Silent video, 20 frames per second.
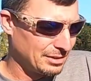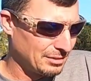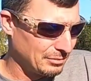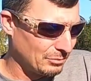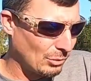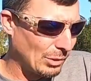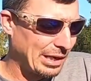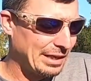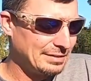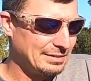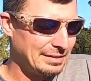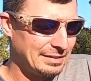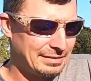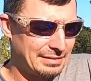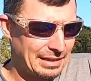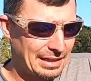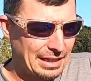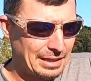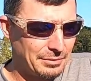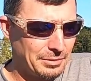wasted
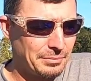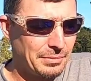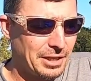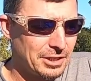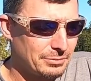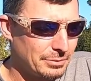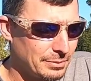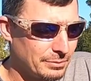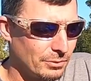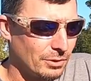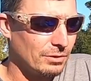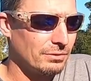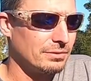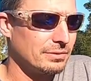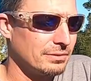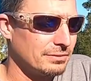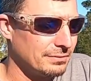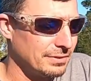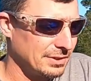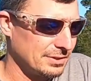time. It makes me more of
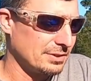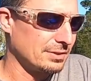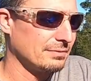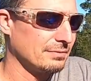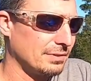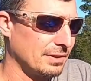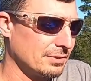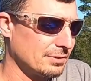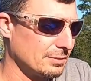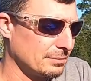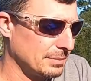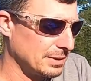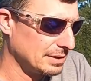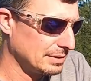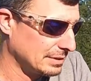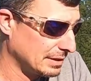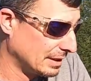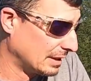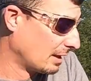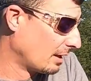an efficient
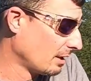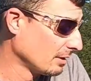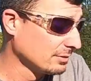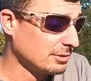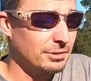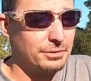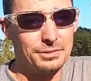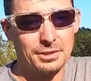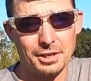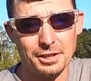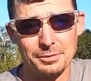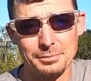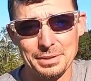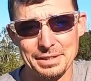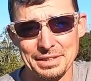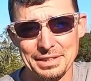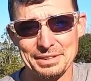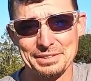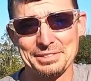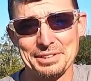fisherman, and it also taught
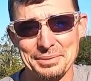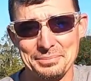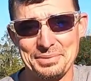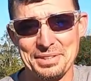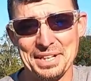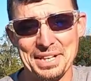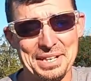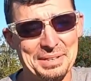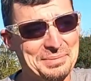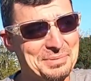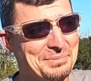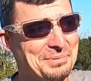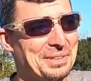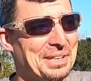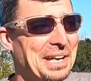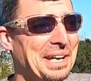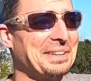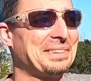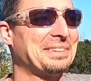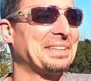me that sometimes
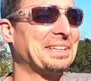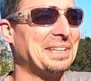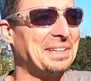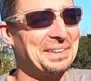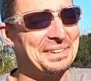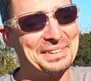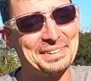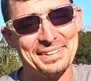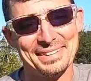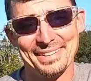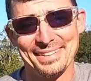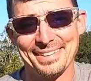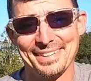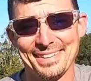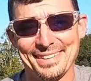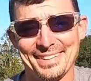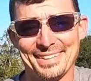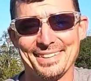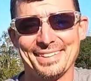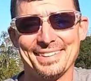what I think
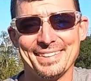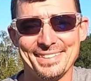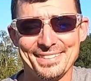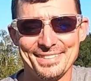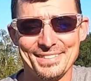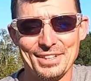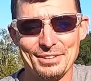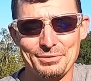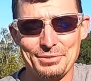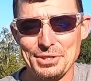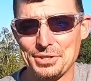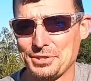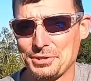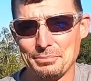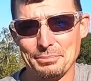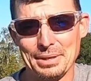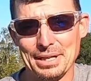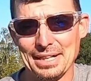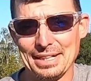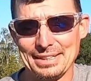a fish
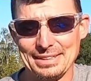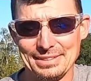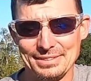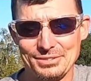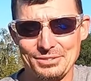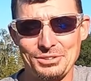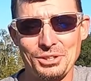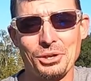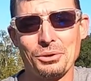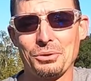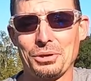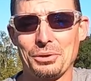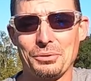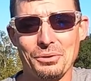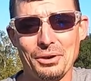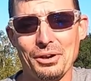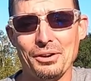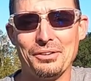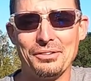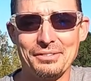should bite is totally
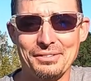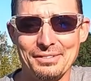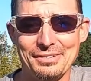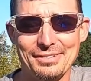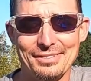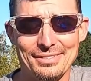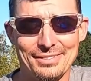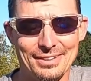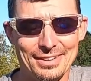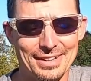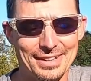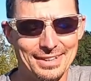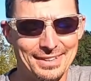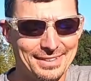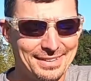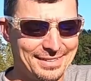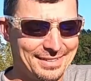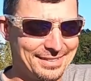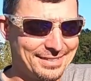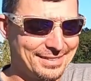wrong, right?
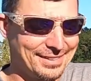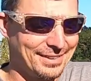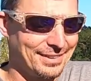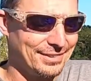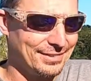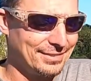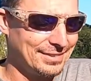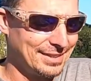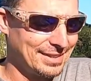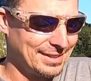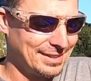So